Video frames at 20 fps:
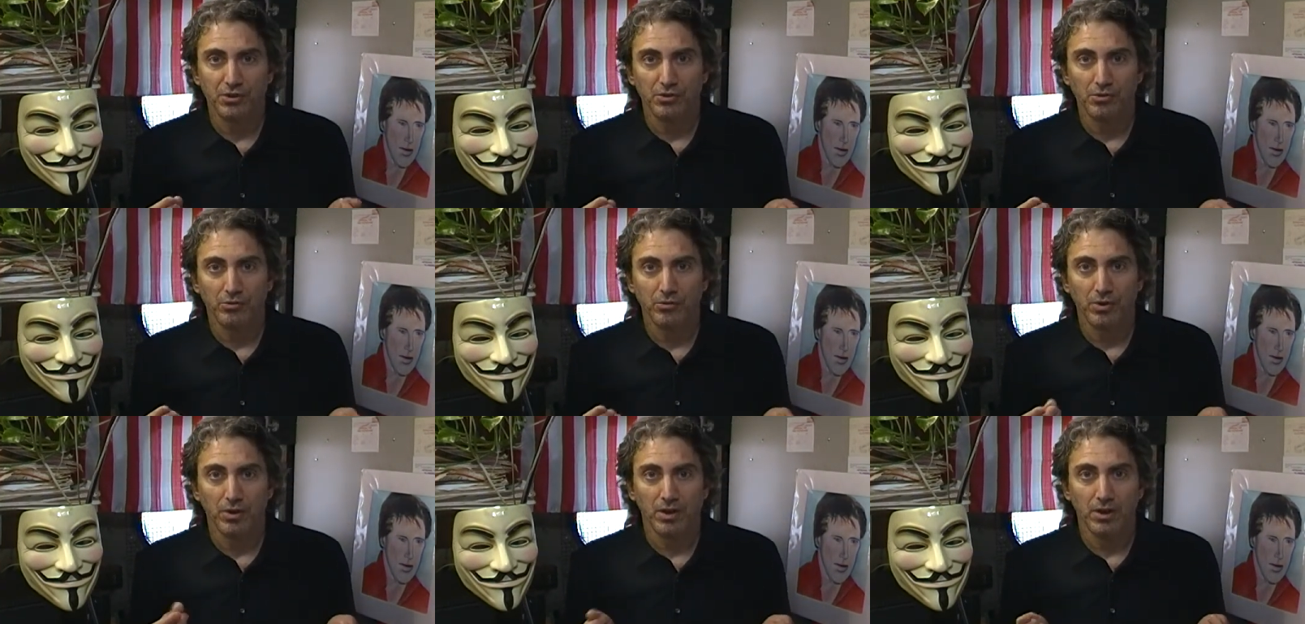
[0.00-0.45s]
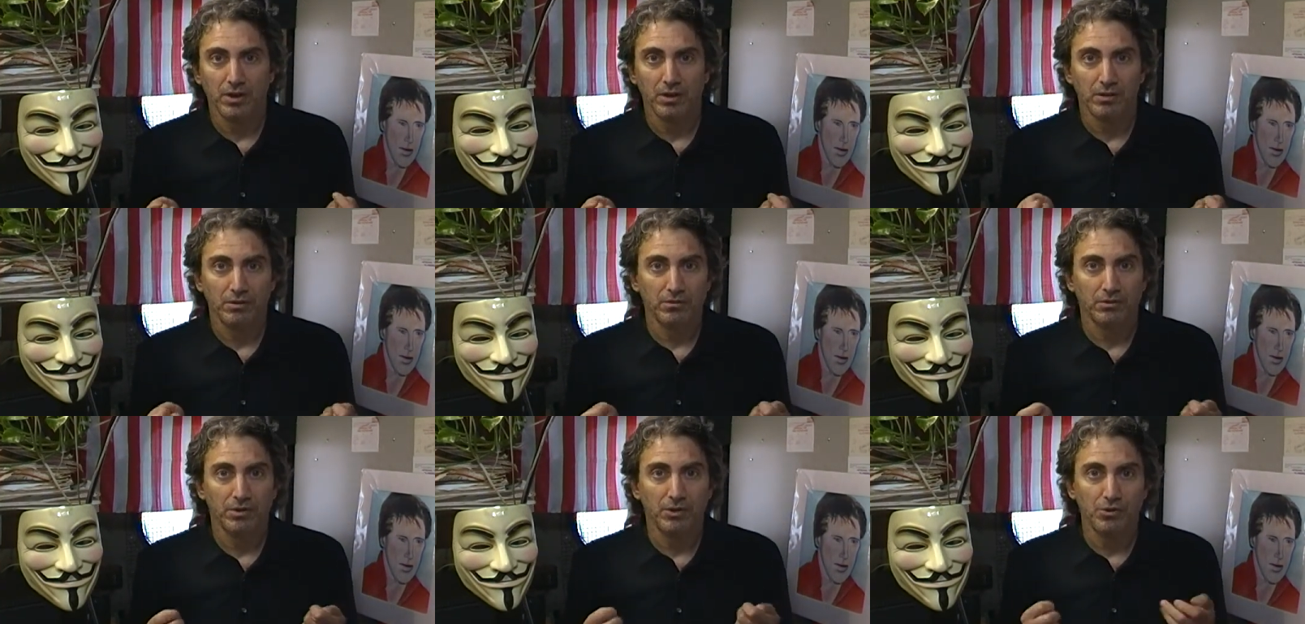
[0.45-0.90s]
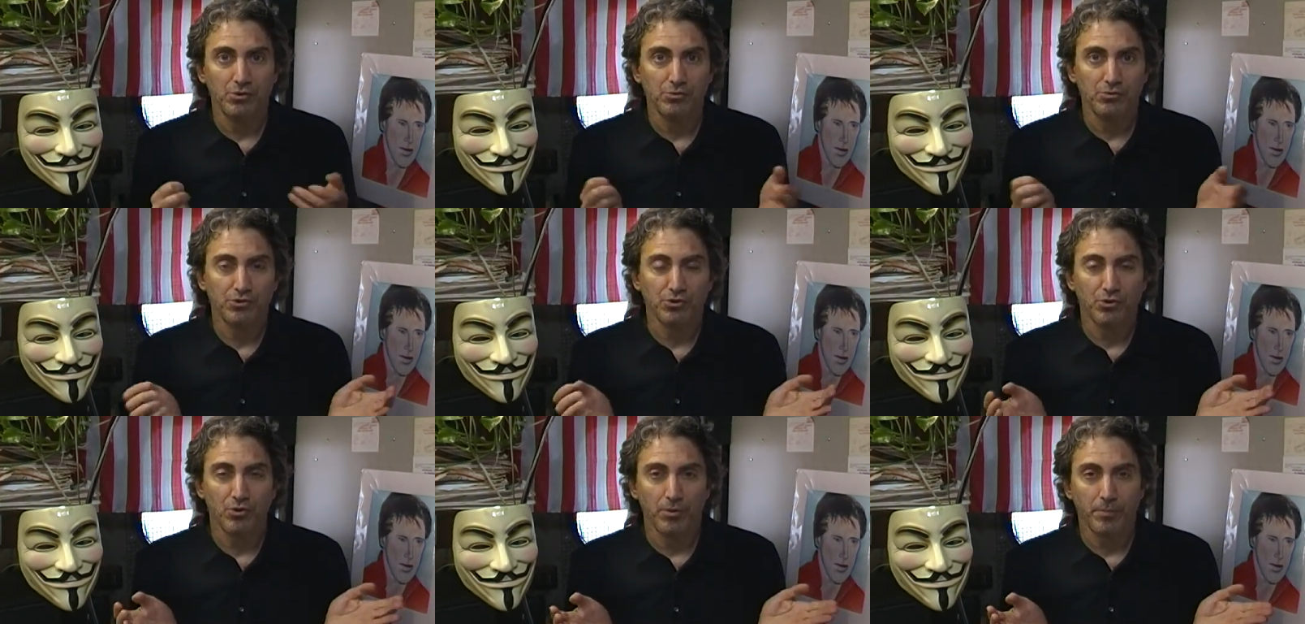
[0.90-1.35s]
Speaker 1: into a
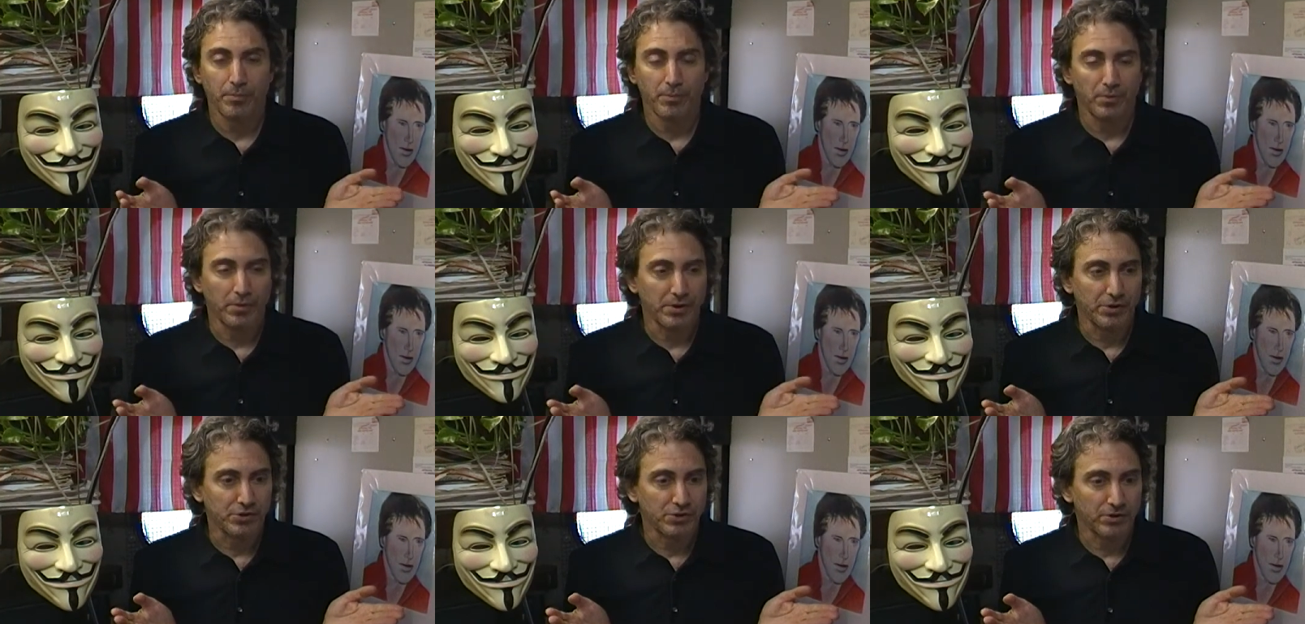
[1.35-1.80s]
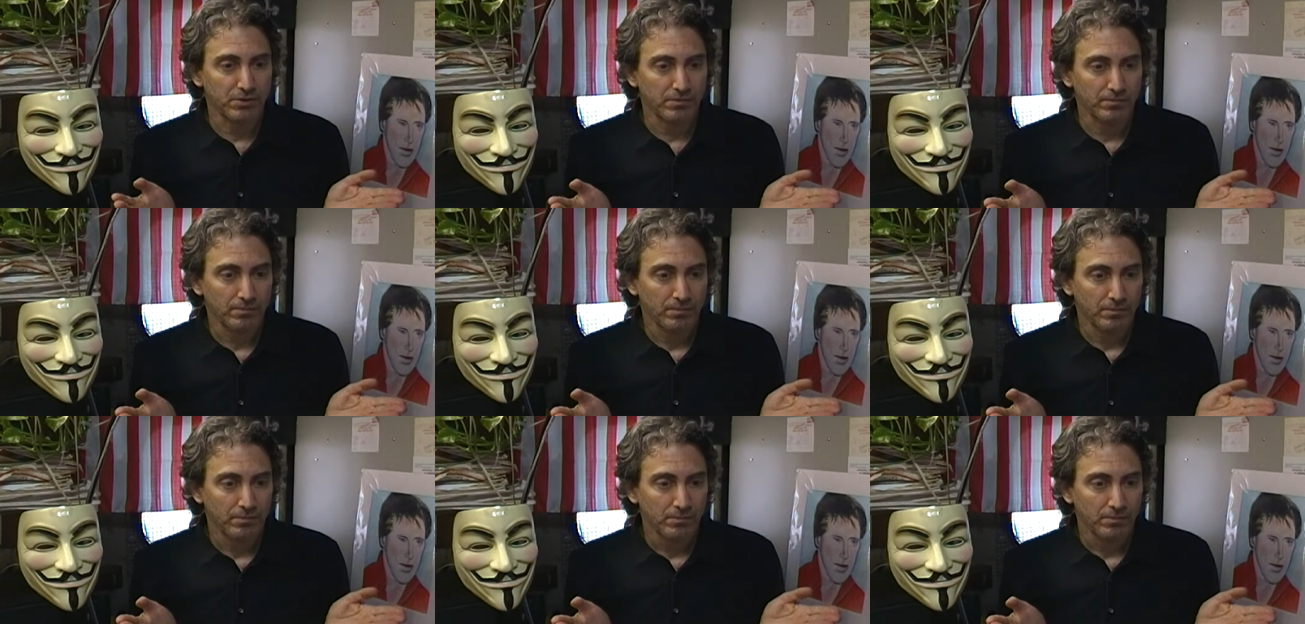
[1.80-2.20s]
huge corporation